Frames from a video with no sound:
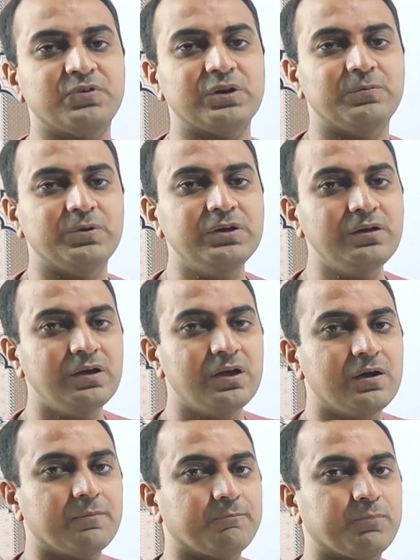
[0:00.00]
will be
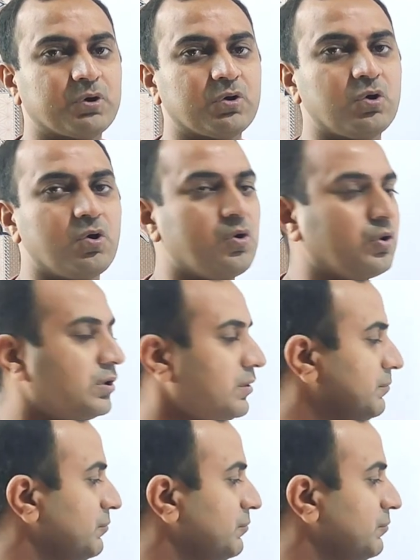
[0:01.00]
prolonged.